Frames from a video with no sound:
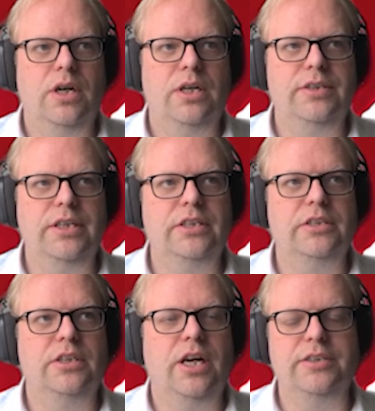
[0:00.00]
I think
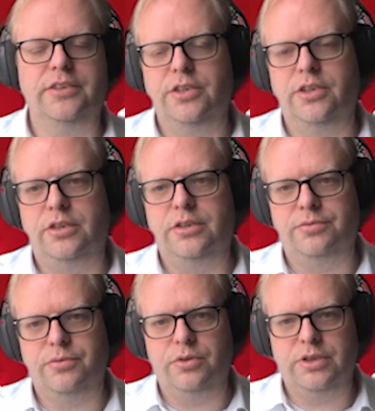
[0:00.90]
ITDR is, of
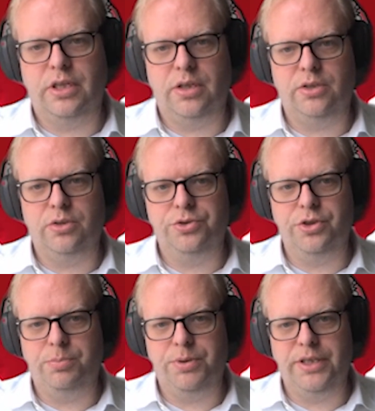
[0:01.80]
course, a good
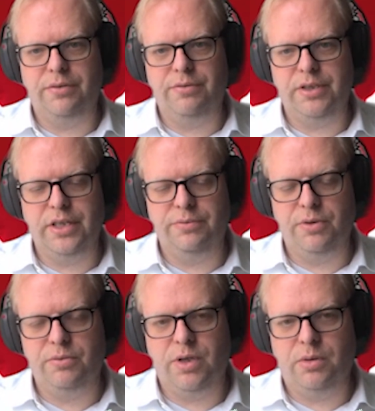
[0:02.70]
topic in there, but I think
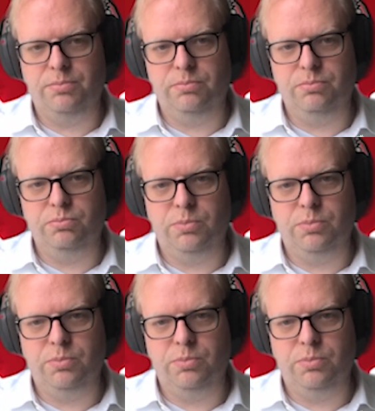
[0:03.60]
we've come